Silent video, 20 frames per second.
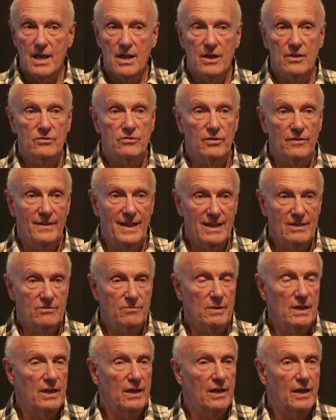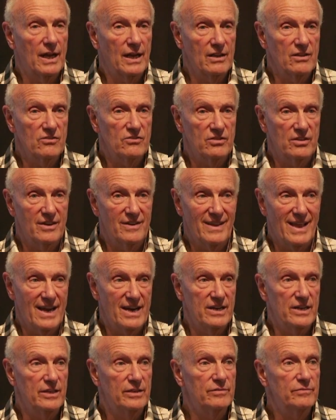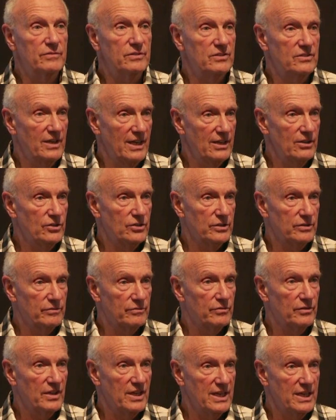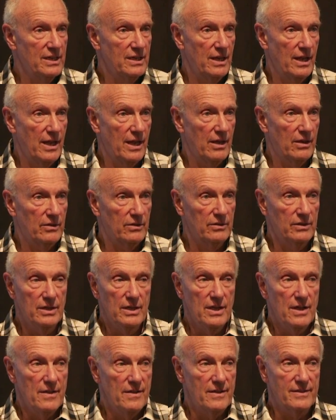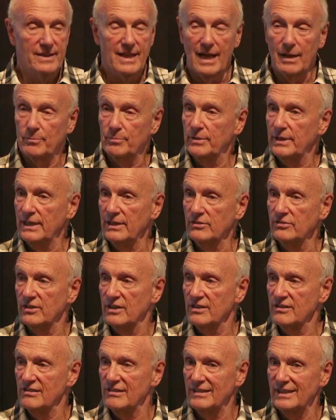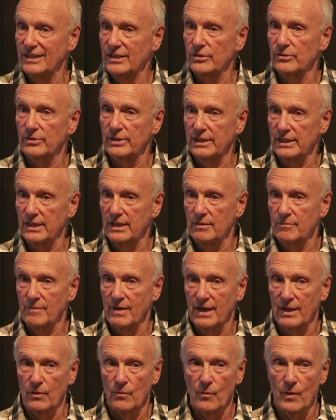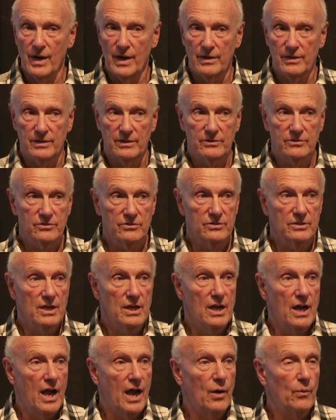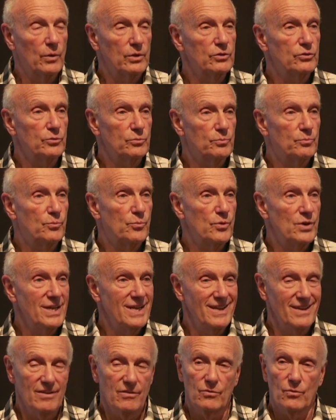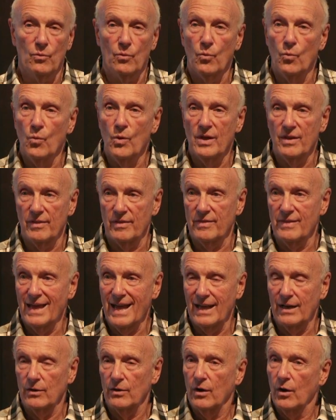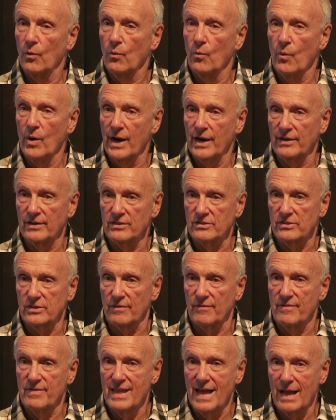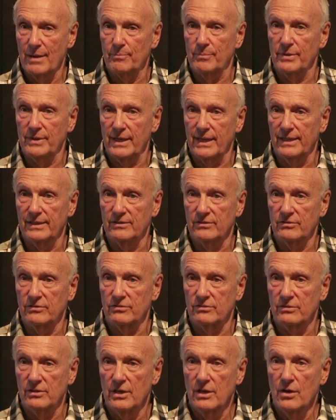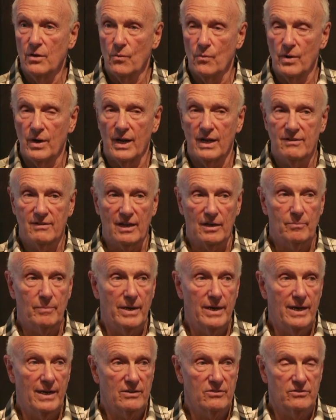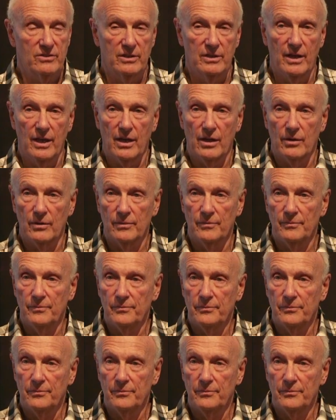And so I consider that an invitation for the inhale, that place that is lingering in my awareness, I want to breathe with that awareness of that place when I take my next inhale.